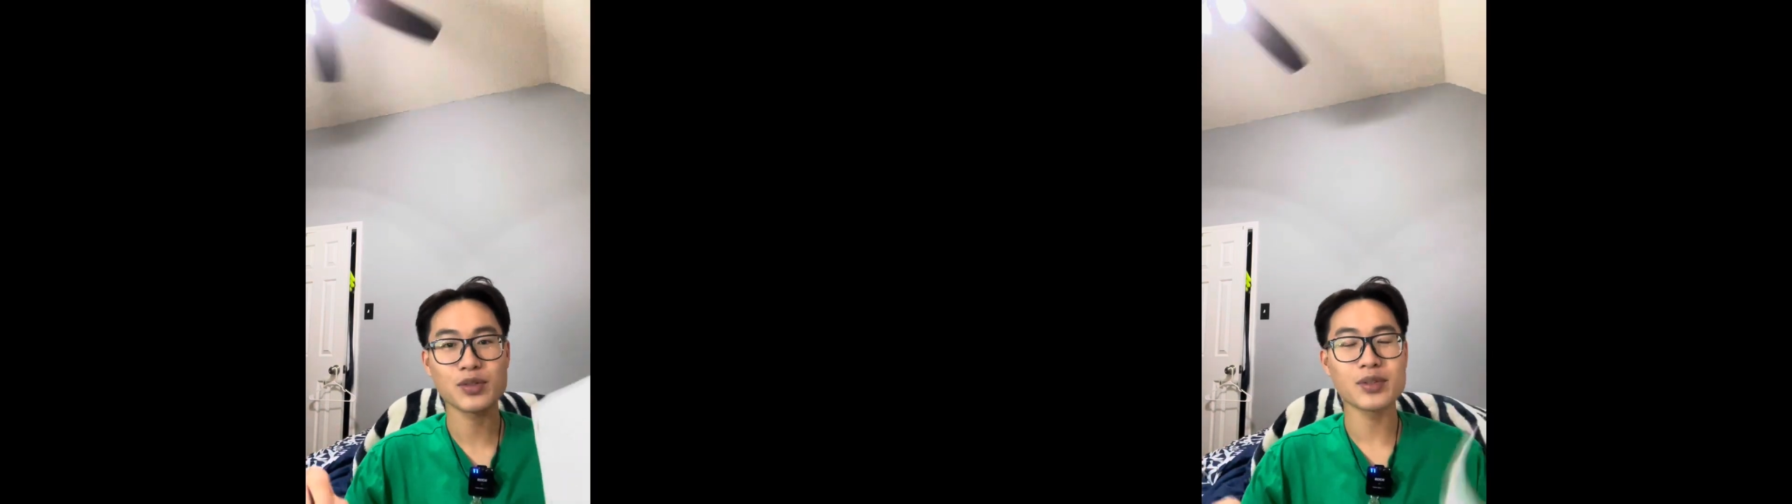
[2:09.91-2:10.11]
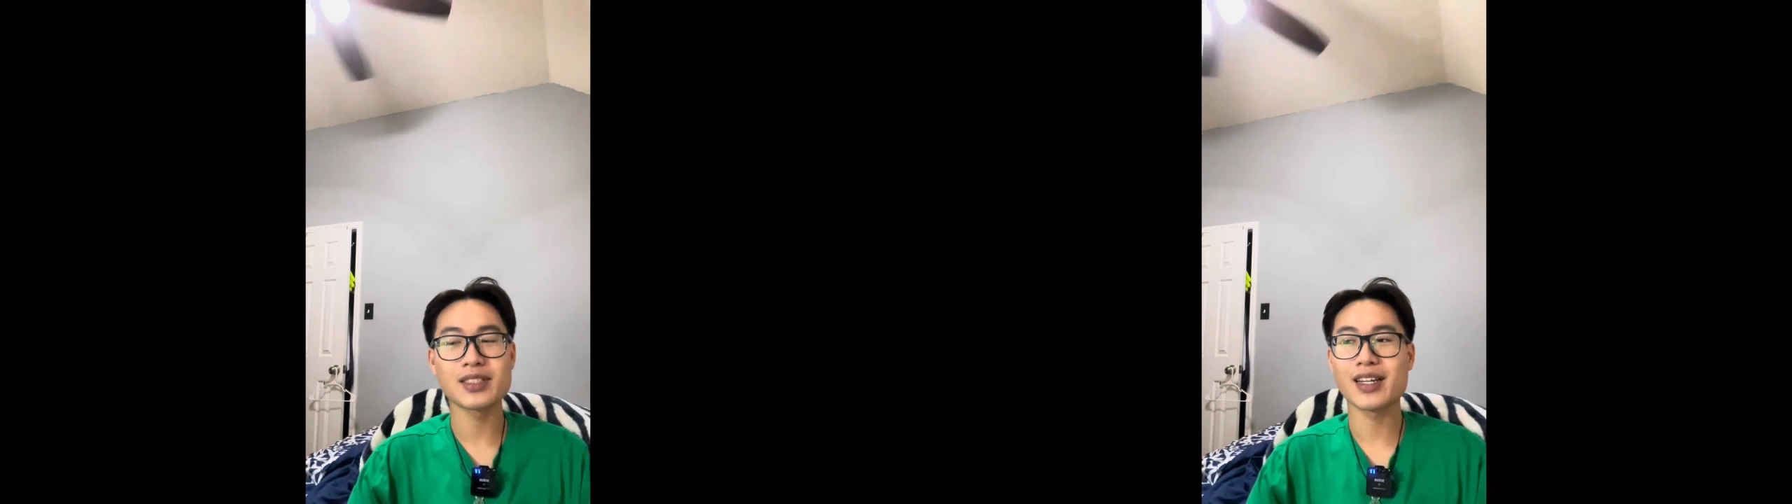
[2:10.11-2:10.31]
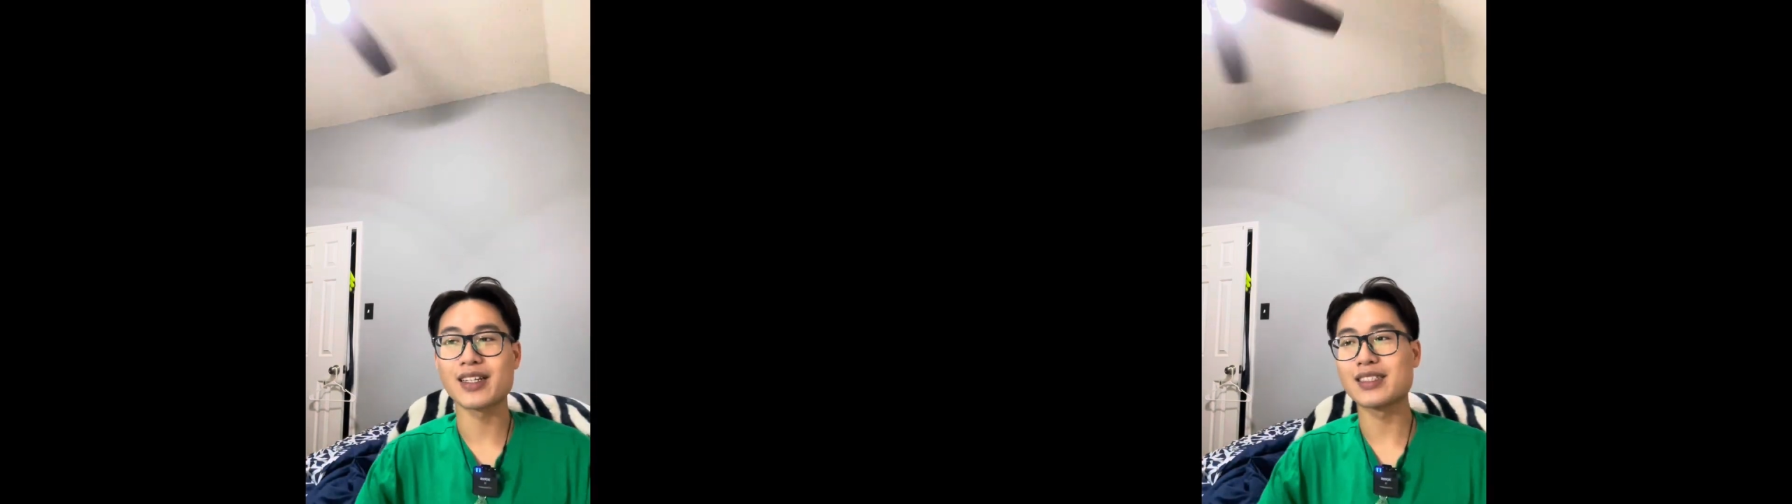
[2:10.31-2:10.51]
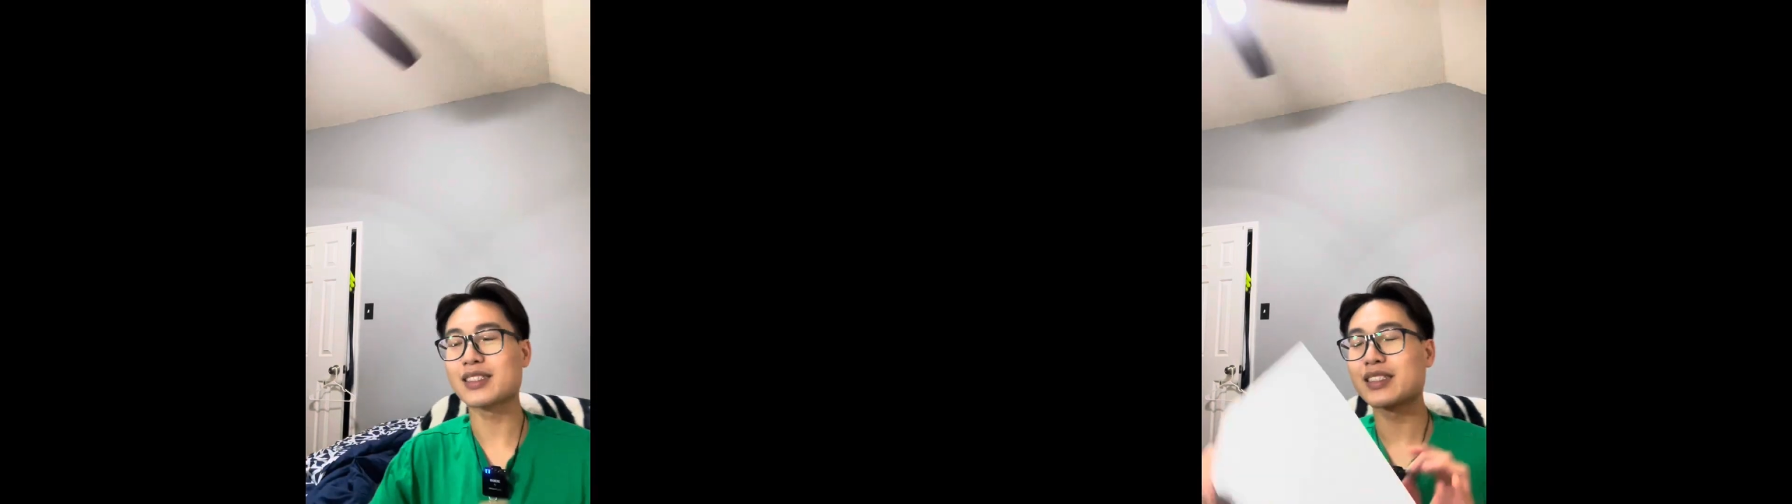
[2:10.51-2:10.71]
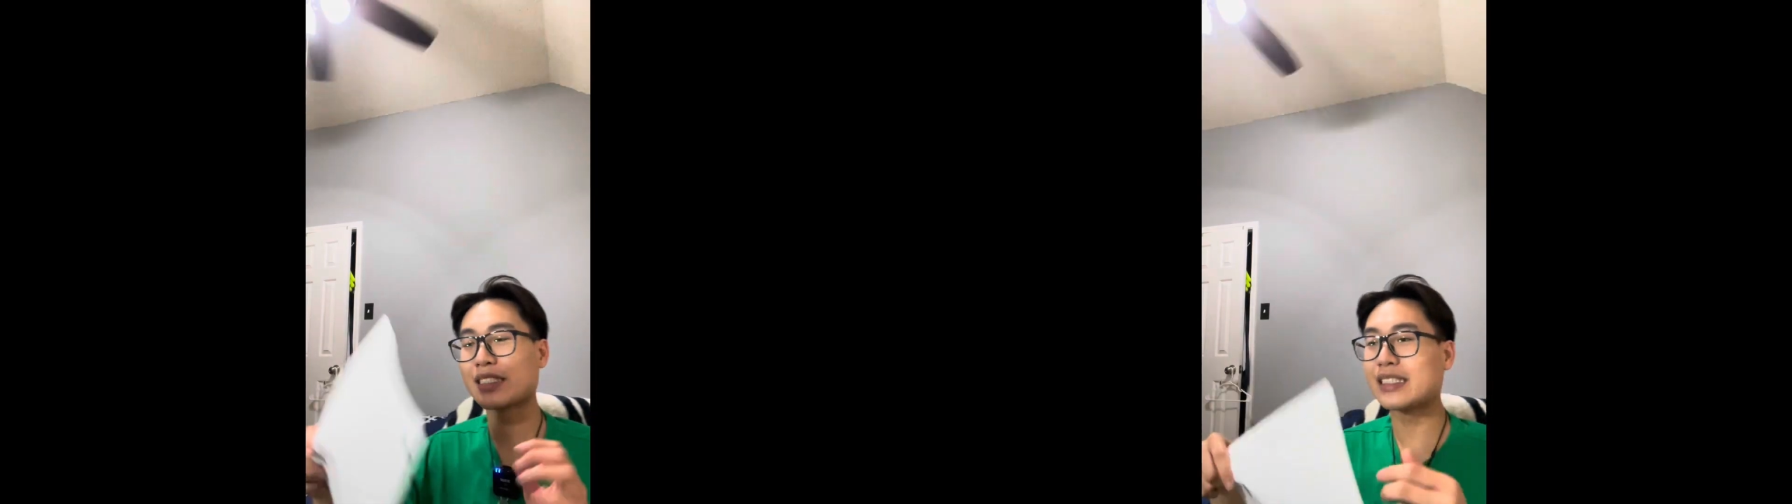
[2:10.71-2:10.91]
3 seconds,
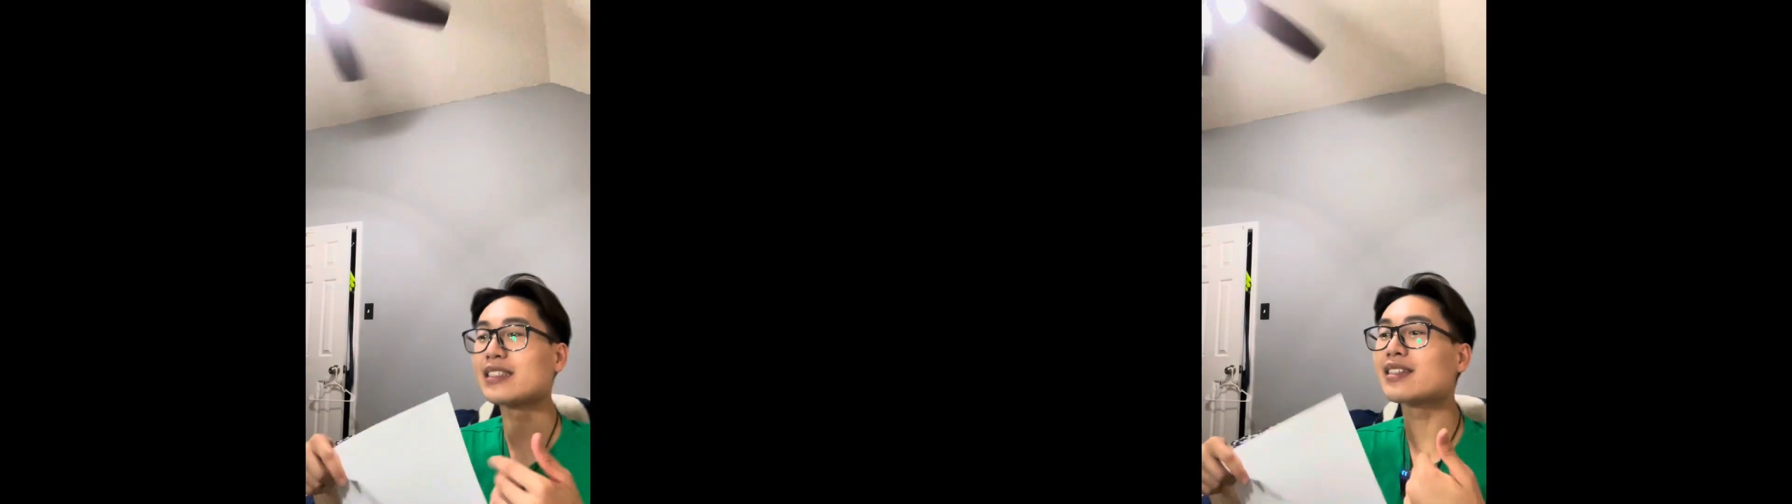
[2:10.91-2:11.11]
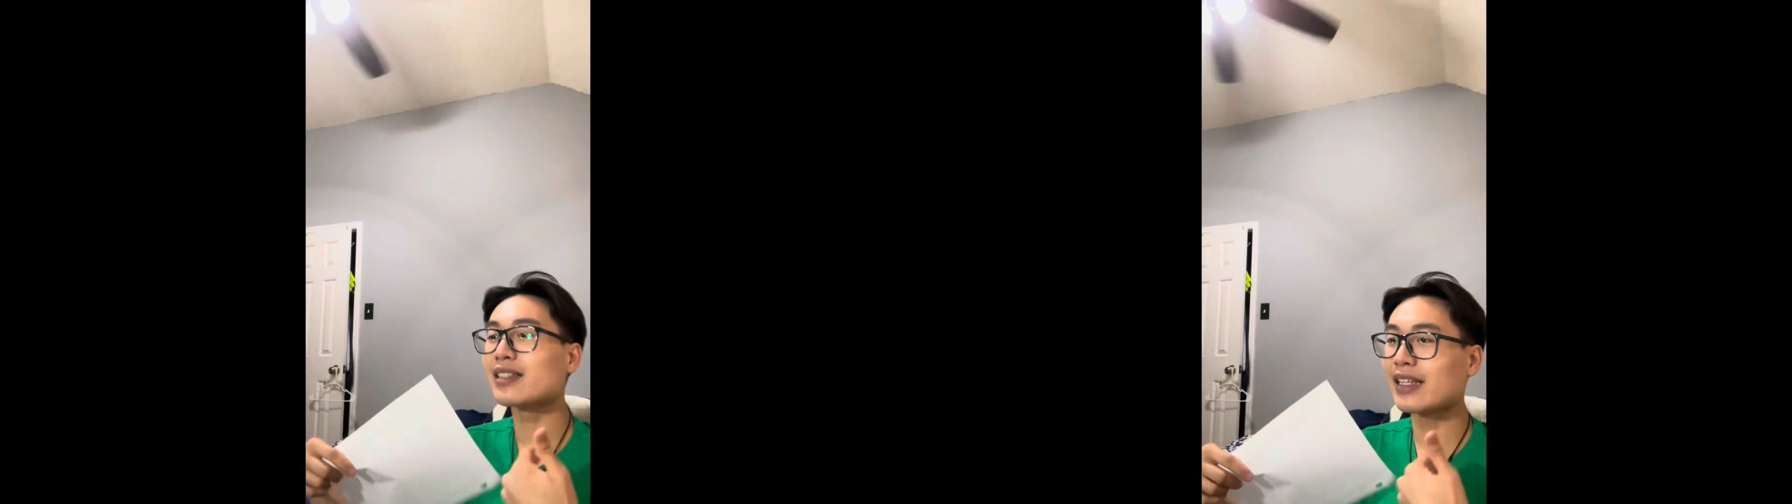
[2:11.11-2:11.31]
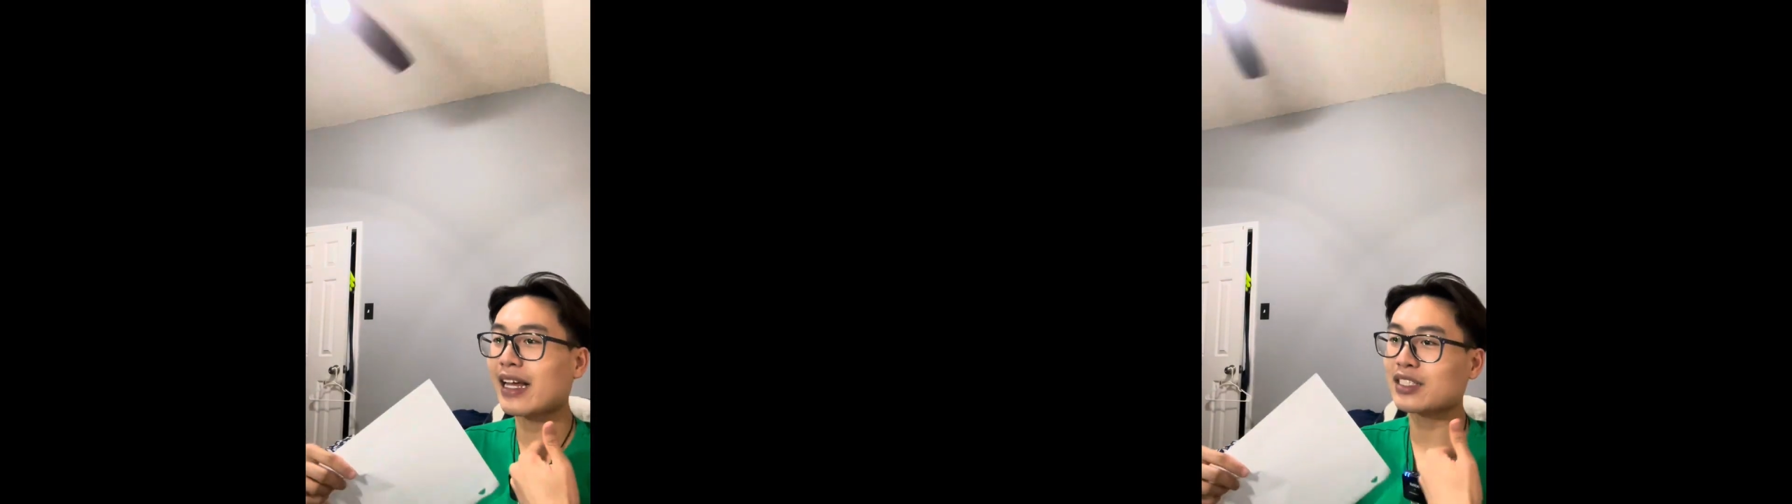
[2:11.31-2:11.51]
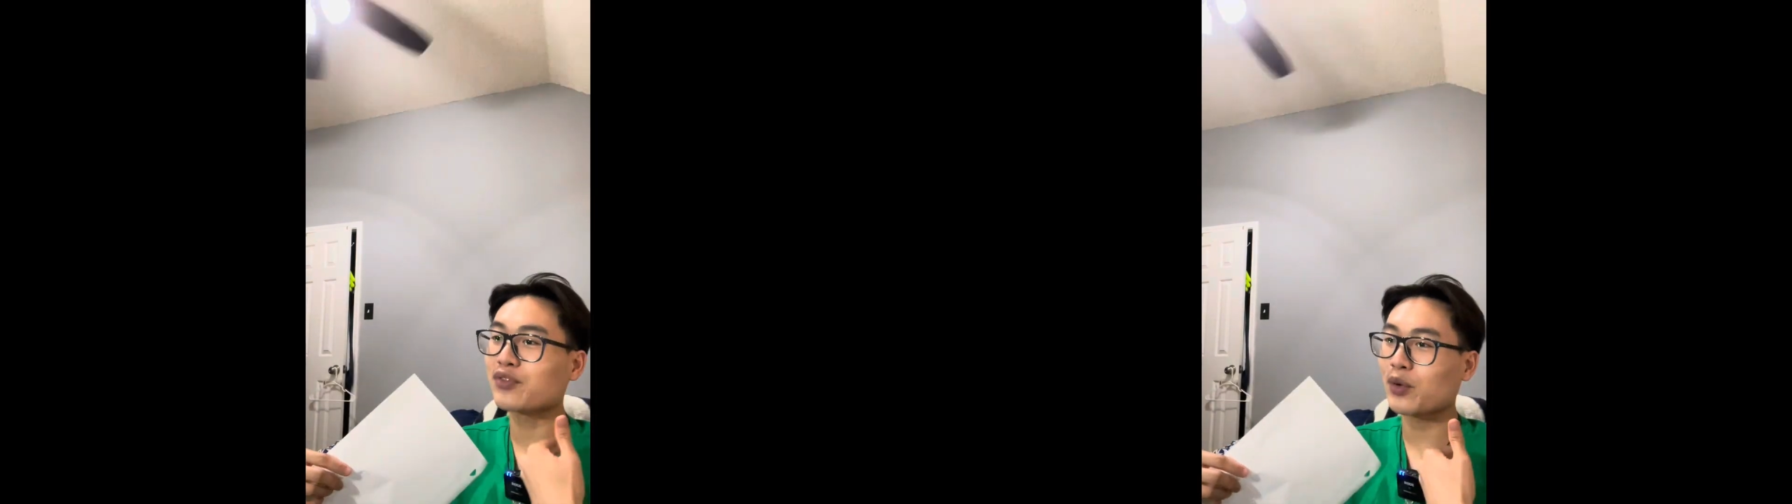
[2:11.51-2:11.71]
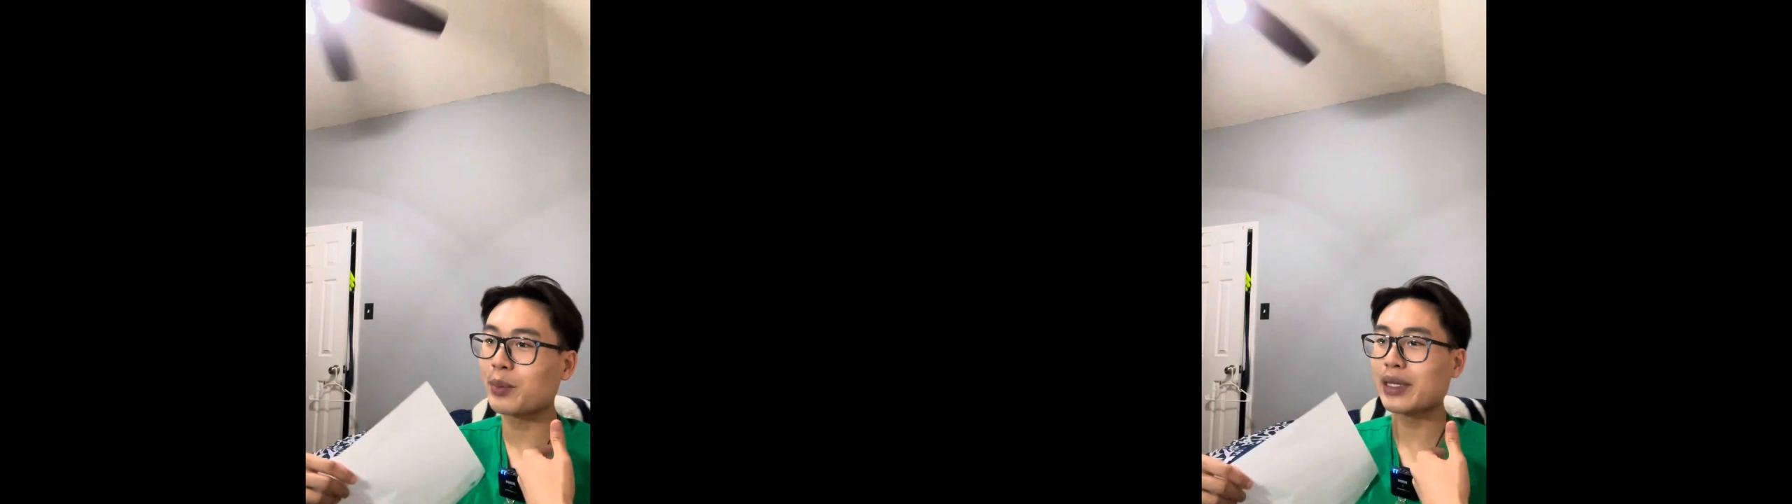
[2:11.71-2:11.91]
that's
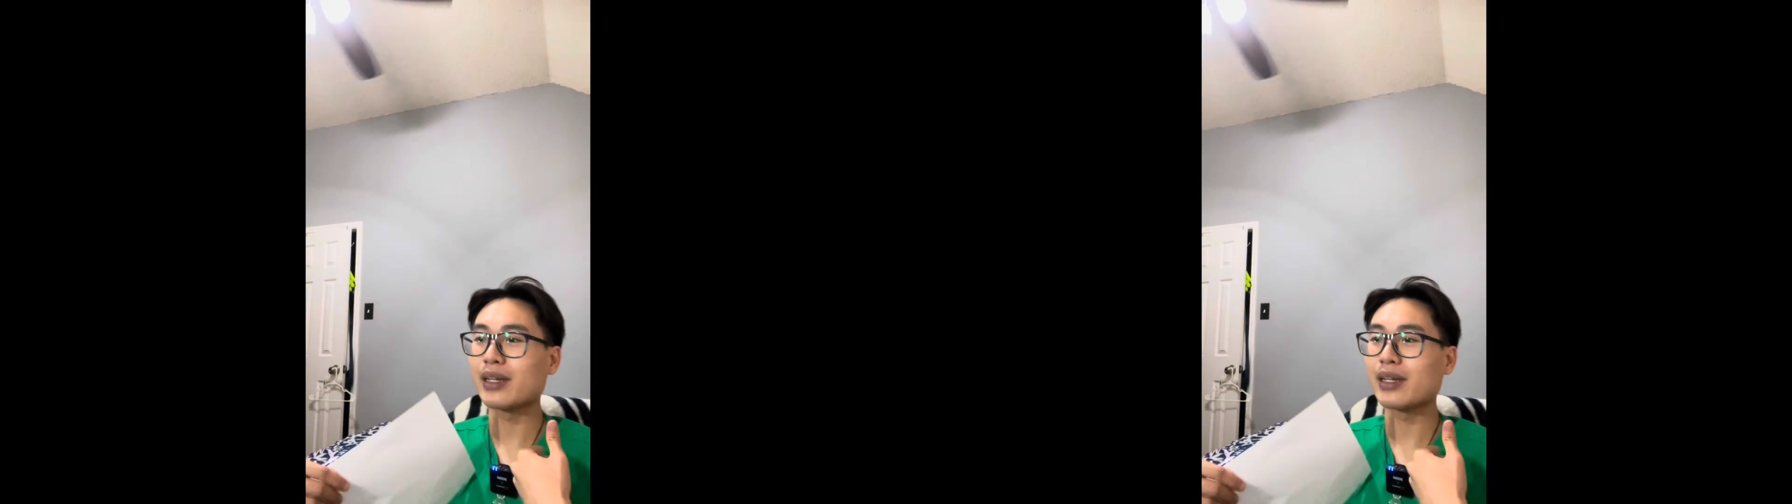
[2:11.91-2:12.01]
for me.